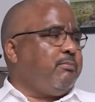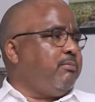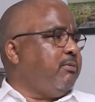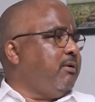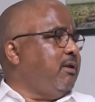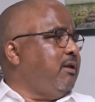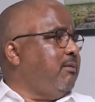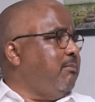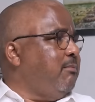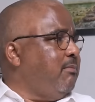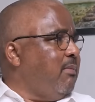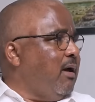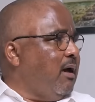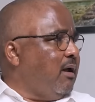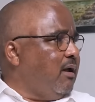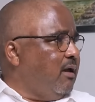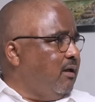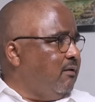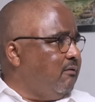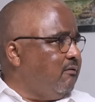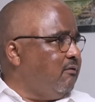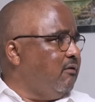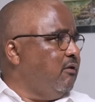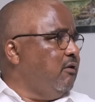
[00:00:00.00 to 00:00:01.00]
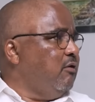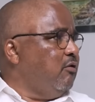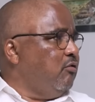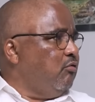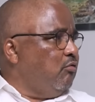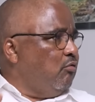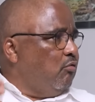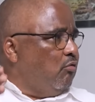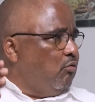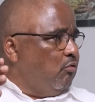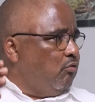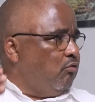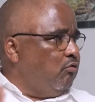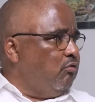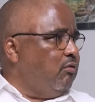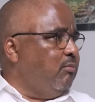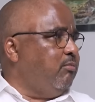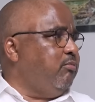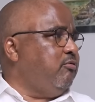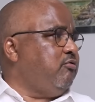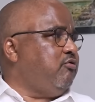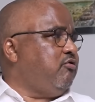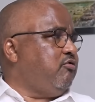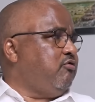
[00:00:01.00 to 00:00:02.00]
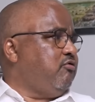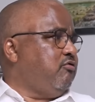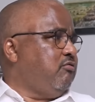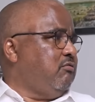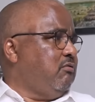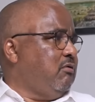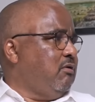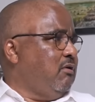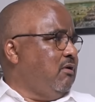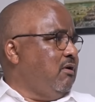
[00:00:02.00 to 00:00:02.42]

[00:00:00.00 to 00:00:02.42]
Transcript: in the market to go to the bush.